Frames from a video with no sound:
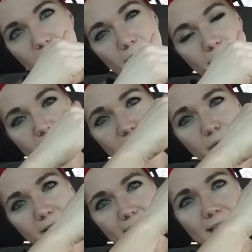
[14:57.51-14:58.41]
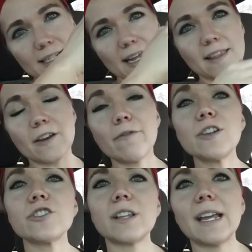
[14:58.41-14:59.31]
So I was just doing this. And then
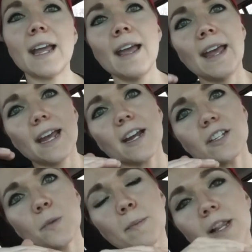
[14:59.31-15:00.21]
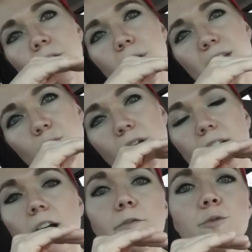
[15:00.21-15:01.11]
eventually it got to where my low days were at
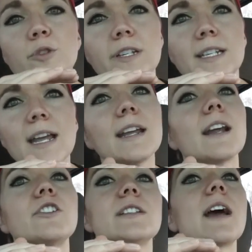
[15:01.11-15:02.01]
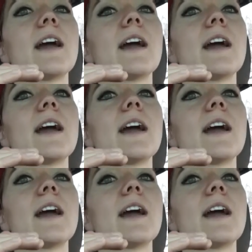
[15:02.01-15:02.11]
a comfortable intake and I just